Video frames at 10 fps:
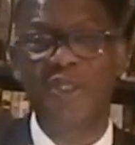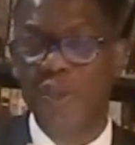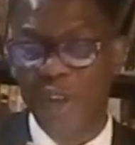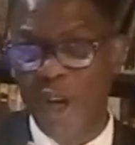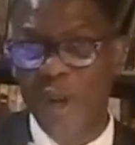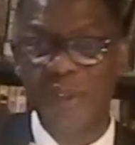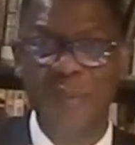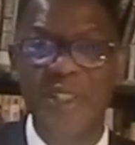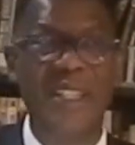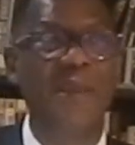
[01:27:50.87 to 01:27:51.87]
is going to always
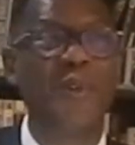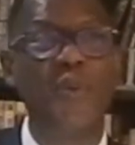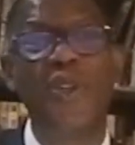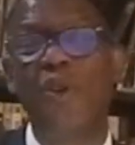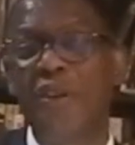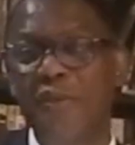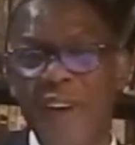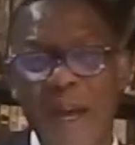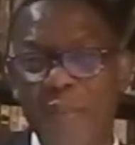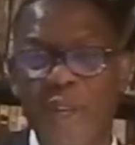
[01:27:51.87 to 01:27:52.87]
be there, but we're going to
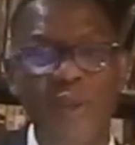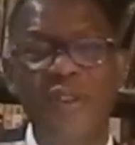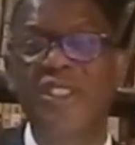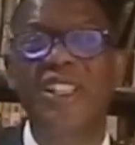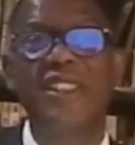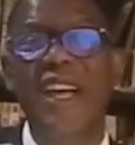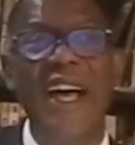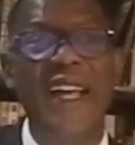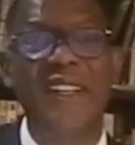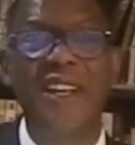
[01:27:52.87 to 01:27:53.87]
vibrate on such a
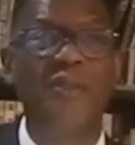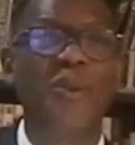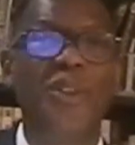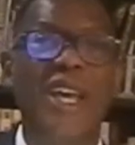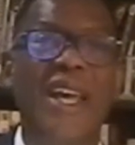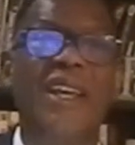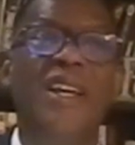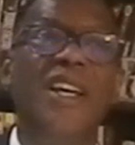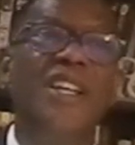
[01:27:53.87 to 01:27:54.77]
high level that